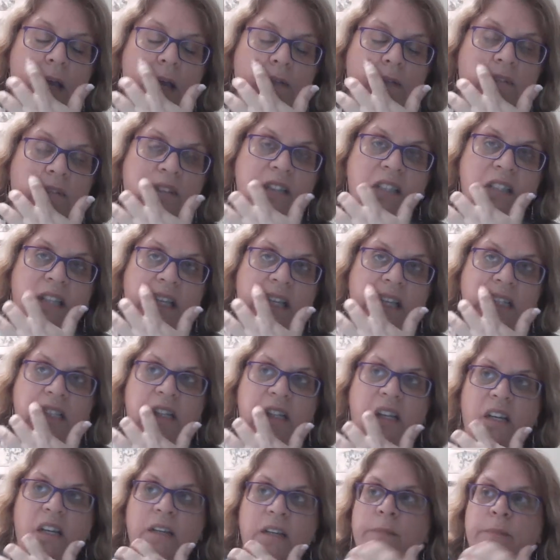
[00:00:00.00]
I have a
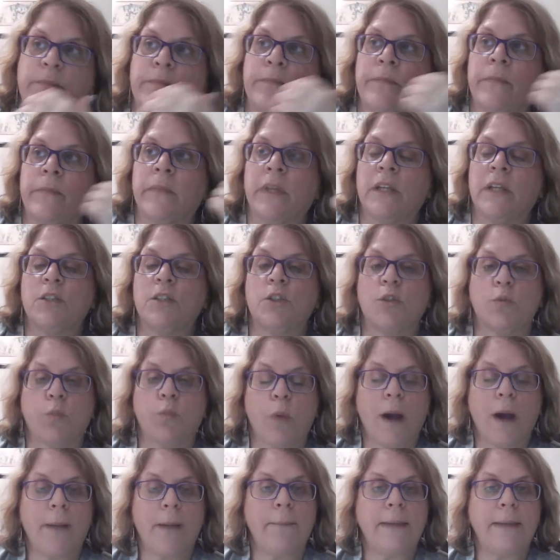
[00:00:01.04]
Santa
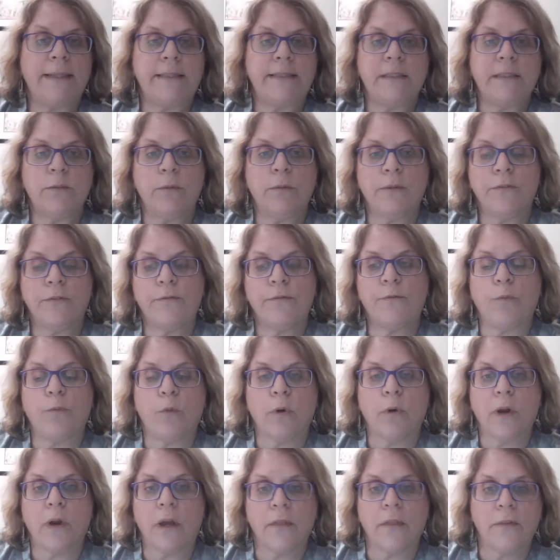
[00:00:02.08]
swap I did with
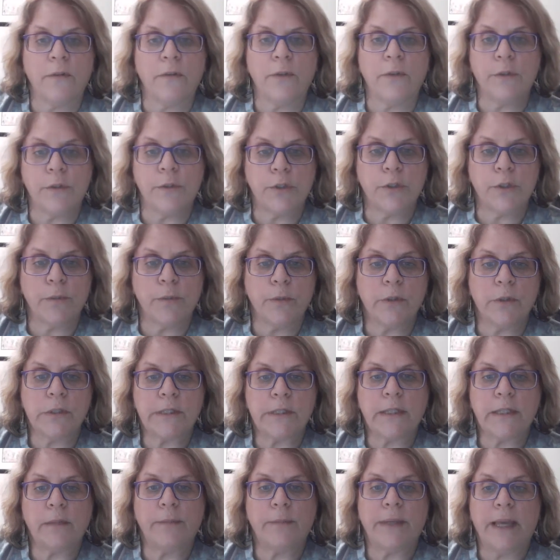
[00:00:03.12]
four other YouTubers
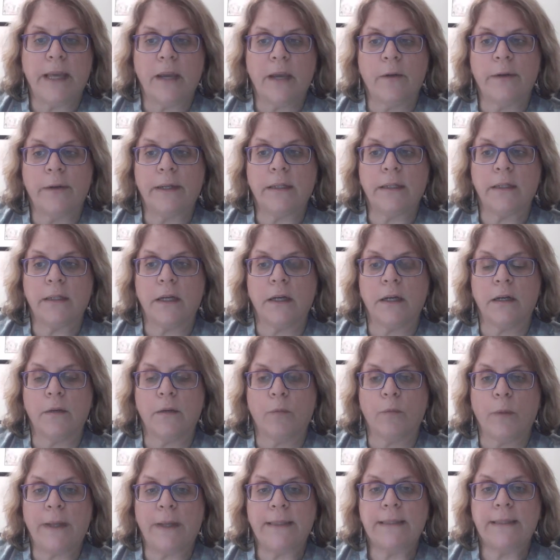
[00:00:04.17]
that'll be airing uh,
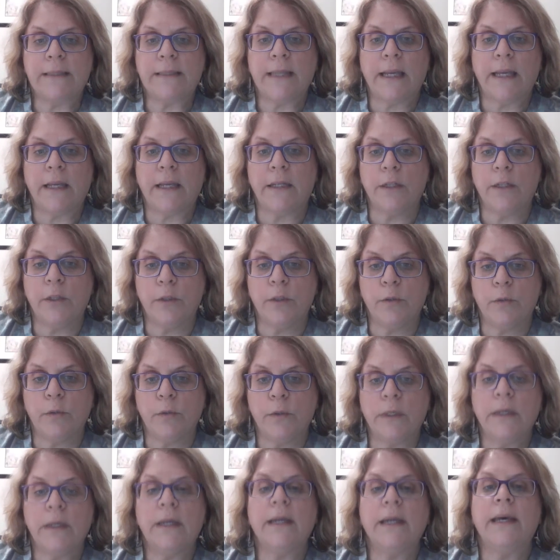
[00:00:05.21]
Wednesday at
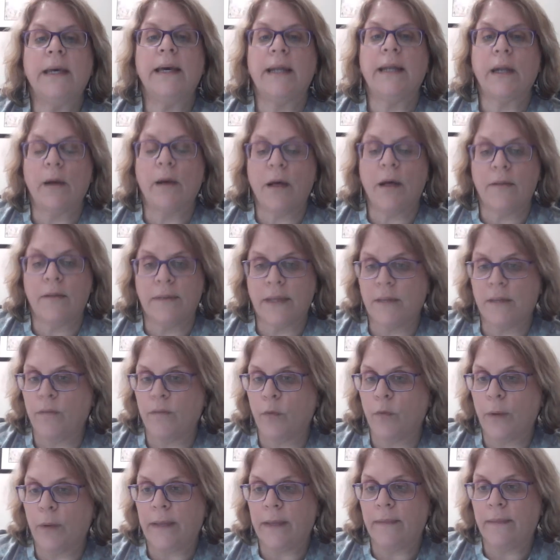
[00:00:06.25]
noon, and I'll have a
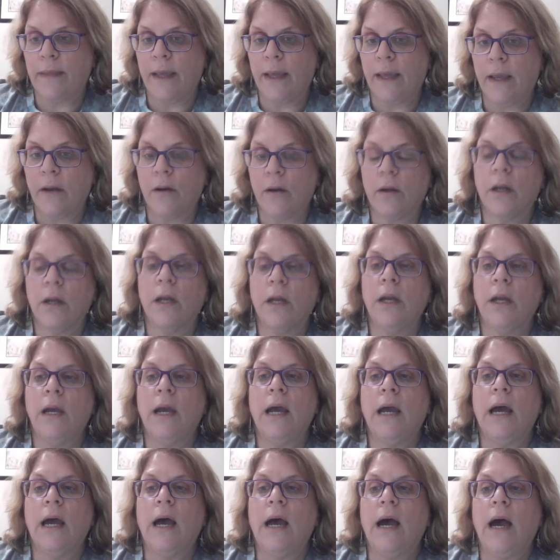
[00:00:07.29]
giveaway in there.
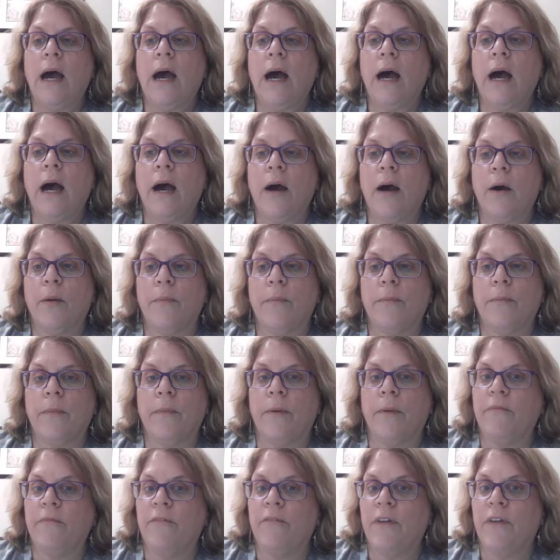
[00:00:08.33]
Um,
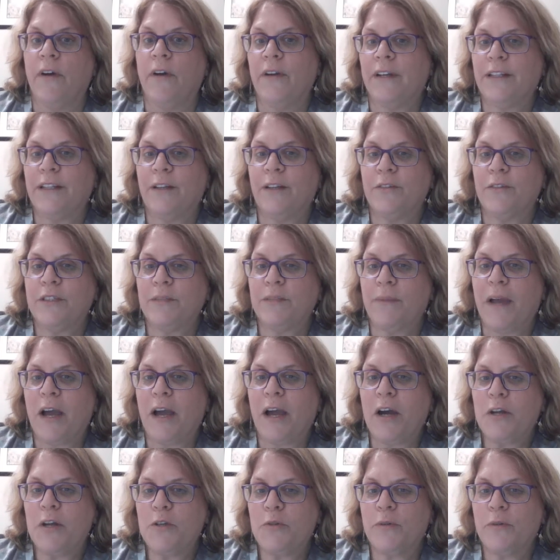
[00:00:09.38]
I'm very close to my
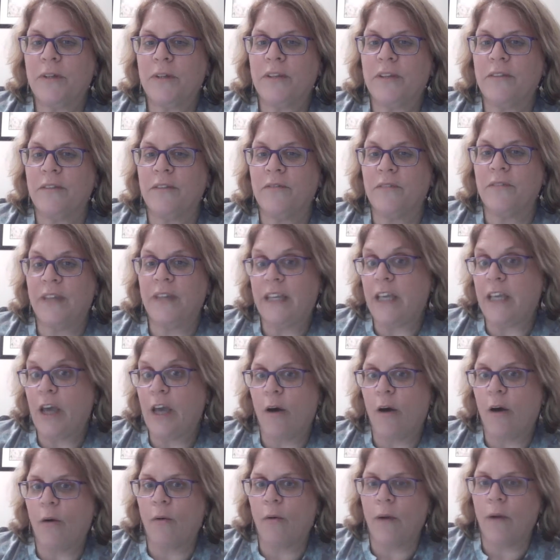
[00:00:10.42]
100th
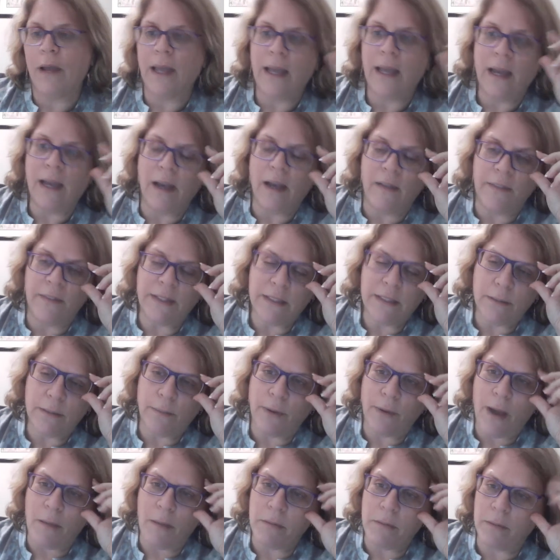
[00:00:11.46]
video. Uh, this will
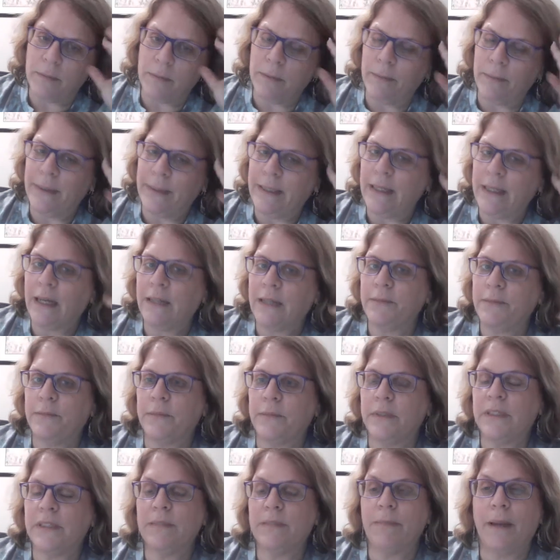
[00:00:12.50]
probably be nine,
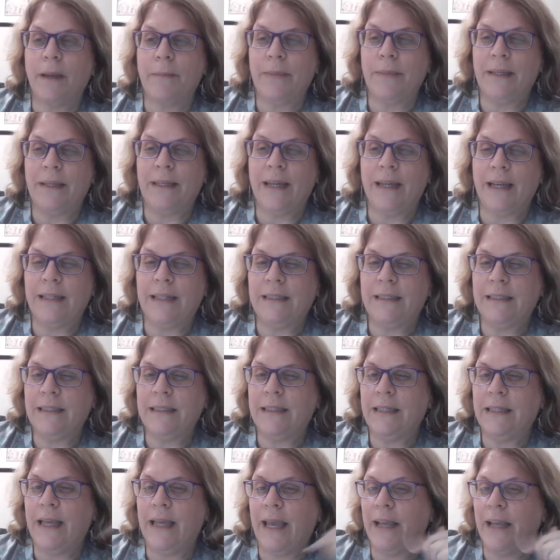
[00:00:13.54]
this might be
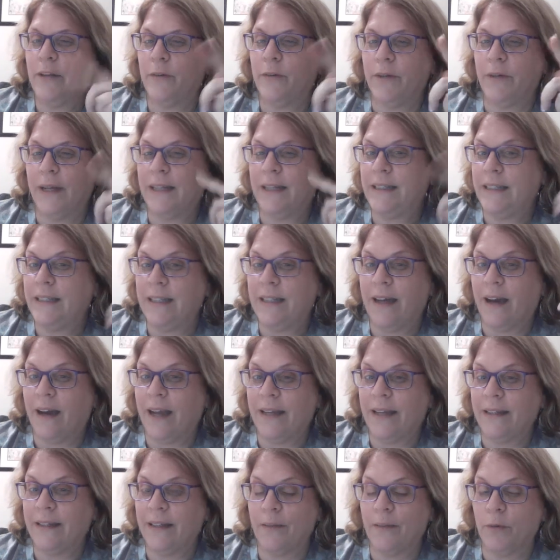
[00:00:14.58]
98 or
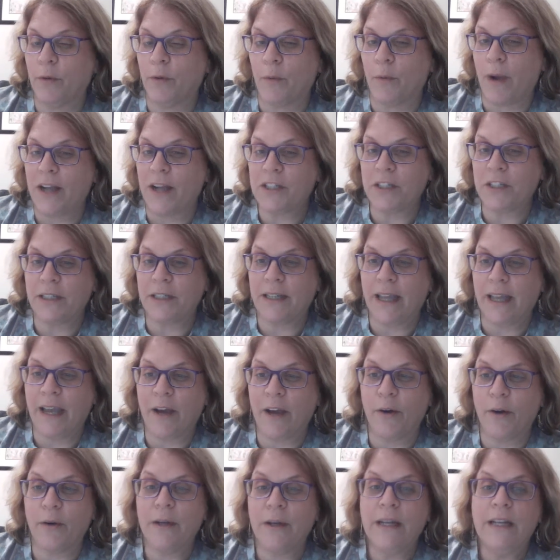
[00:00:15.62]
99 that we're watching
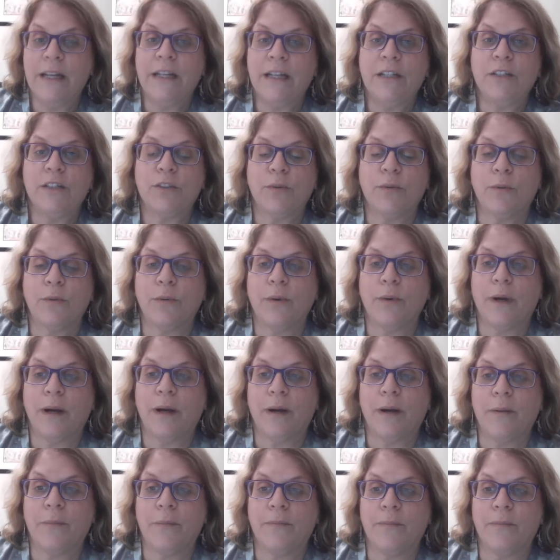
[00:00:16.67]
now. So
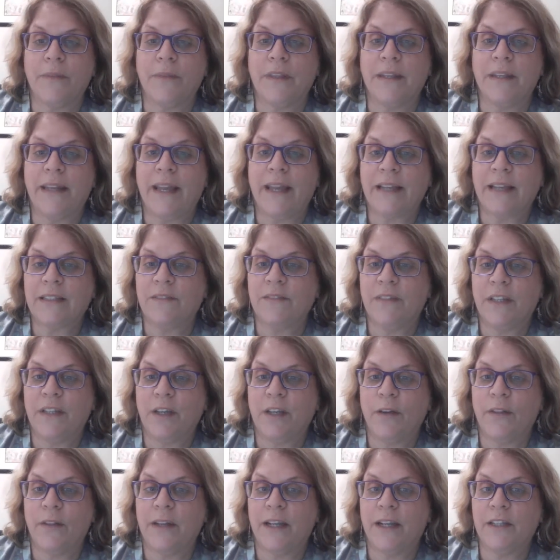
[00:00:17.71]
um, the next
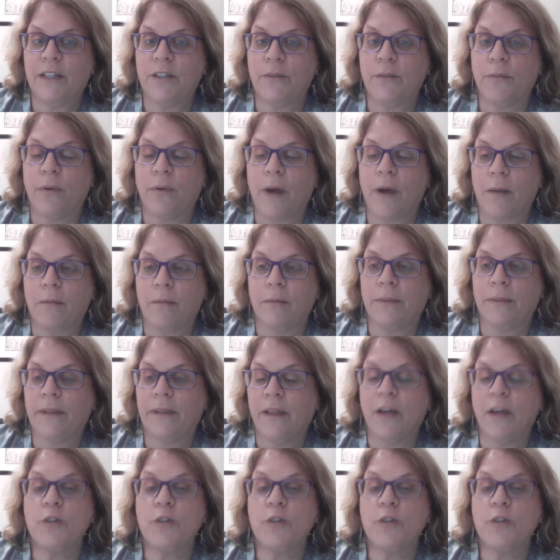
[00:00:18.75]
video that I do, probably the